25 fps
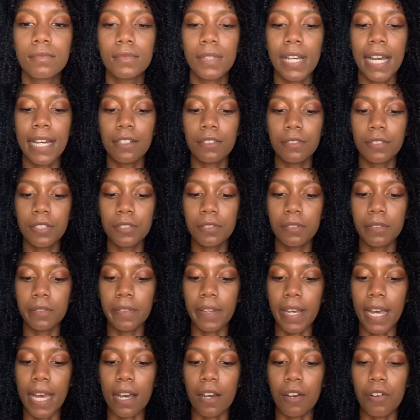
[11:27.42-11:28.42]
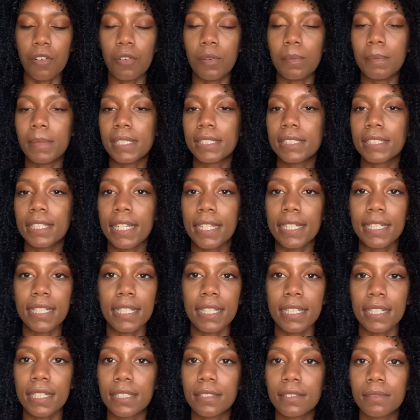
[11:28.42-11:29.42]
I don't know if At Home is like
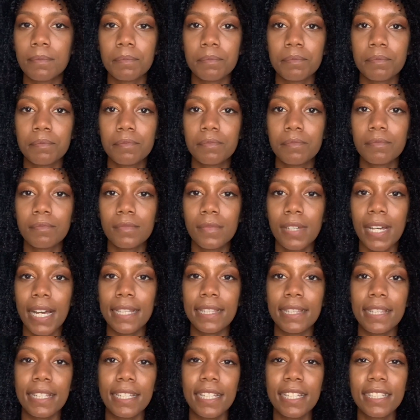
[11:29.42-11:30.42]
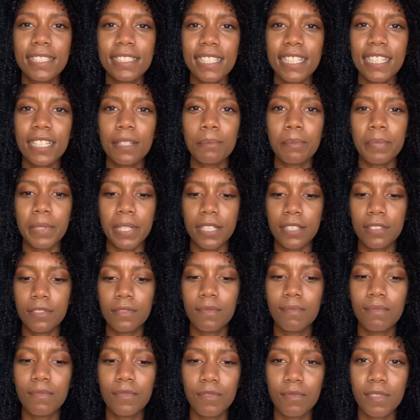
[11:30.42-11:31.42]
I think it's like a big
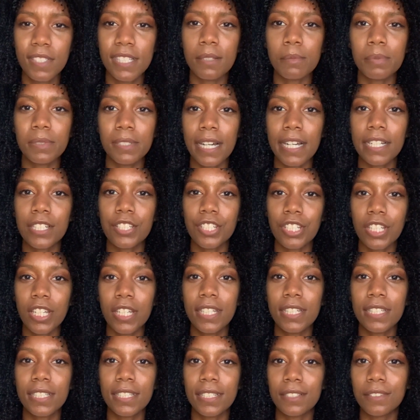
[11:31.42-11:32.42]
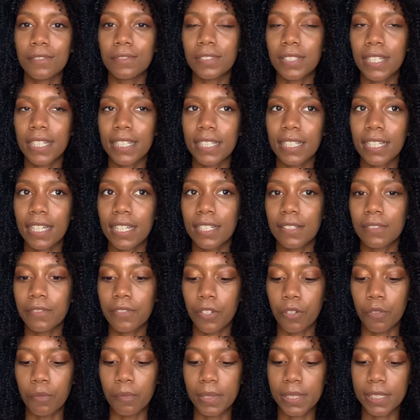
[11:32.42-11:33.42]
supply chain of like kind of
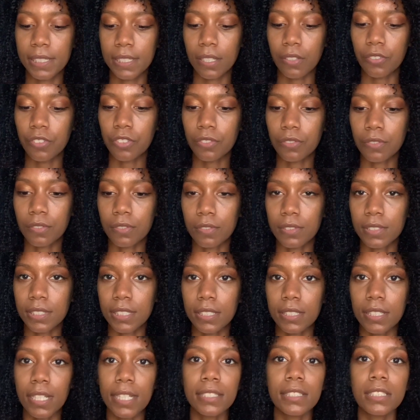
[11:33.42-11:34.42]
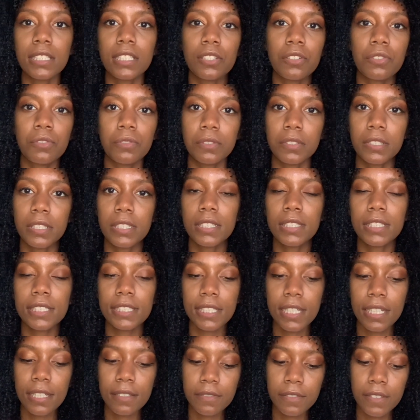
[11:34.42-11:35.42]
home essentials and like decor and
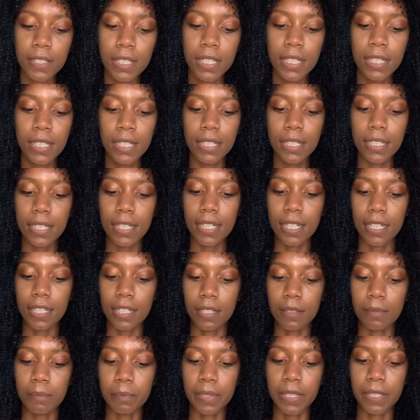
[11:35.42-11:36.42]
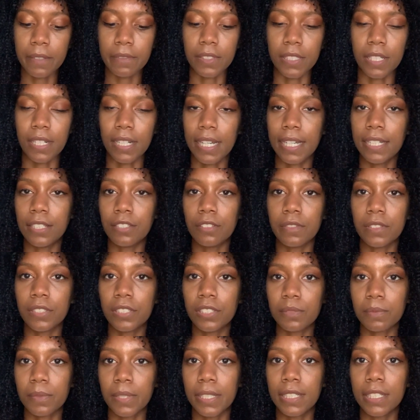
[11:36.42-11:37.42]
stuff. But if not, I know
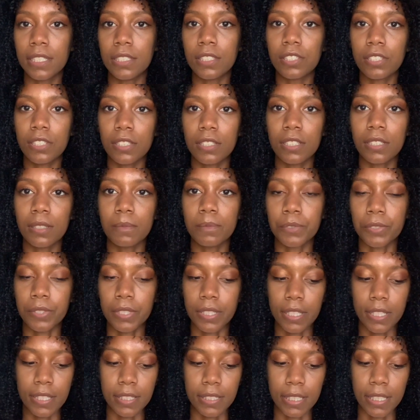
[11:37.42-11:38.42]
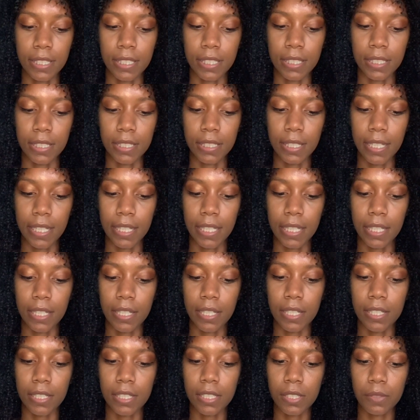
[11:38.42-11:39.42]
there's one in Durham, North Carolina,
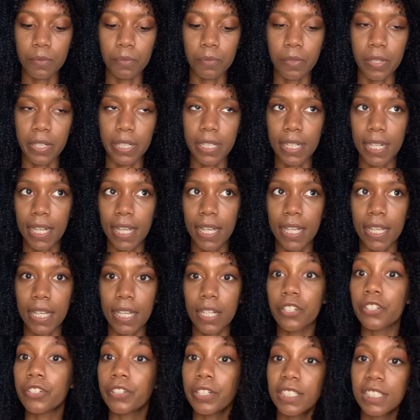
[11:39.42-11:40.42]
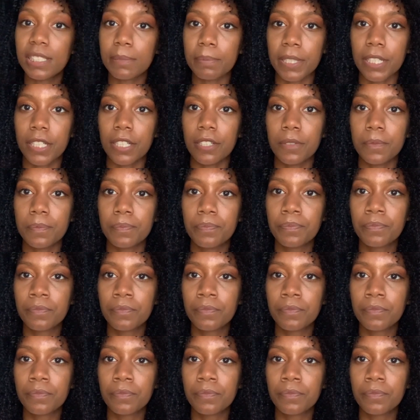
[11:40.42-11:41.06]
and one in Greensboro.